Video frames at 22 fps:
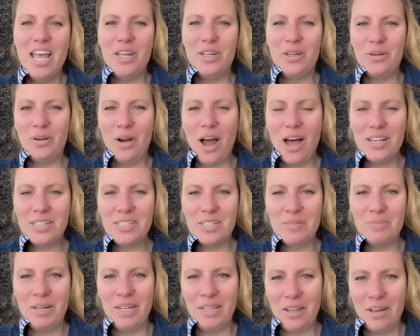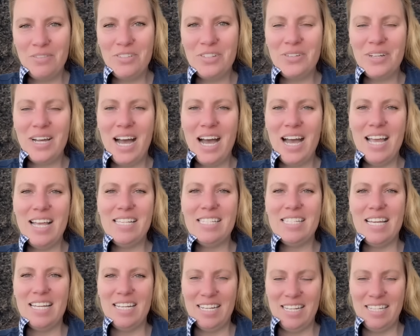You're awesome. I love you
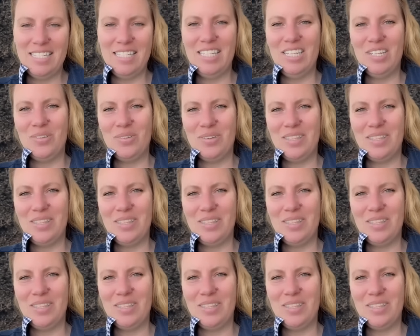guys. And I see you